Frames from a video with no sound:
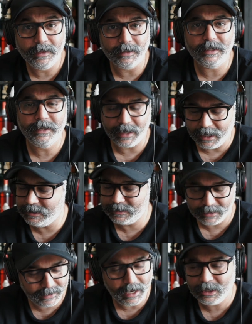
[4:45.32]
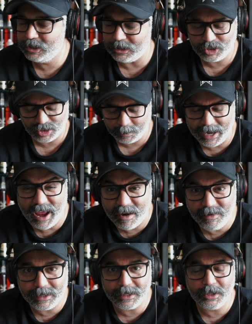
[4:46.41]
They said, yeah. He said, yeah, let's just put
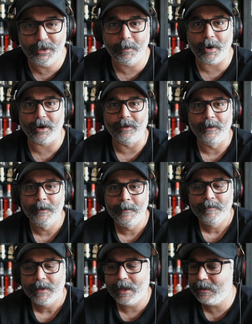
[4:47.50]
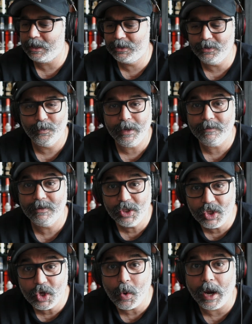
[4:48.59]
everything in the bottle. And they're like, dude, we have
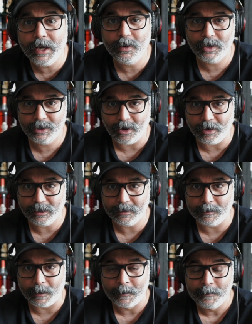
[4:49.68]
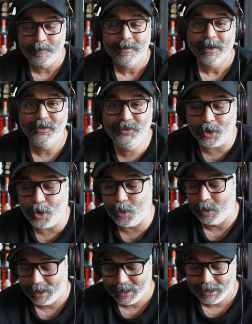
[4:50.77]
no idea what you're talking about.
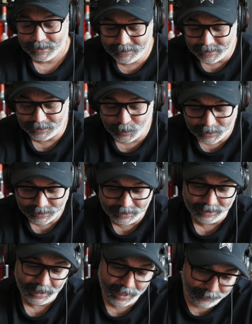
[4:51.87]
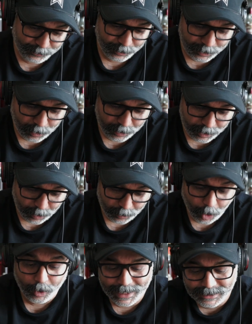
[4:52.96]
So, this whiskey, if you don't know,
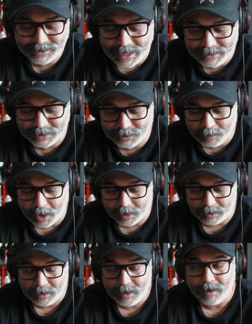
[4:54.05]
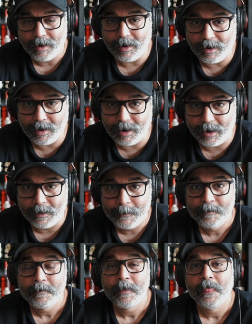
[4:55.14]
or inside this bottle are
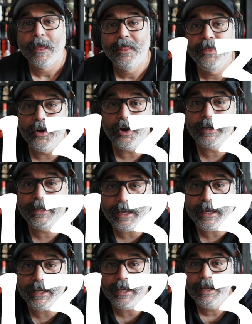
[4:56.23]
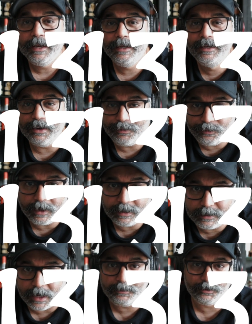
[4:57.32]
13 different
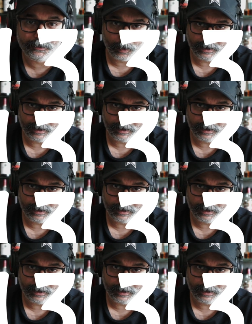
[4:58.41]
types of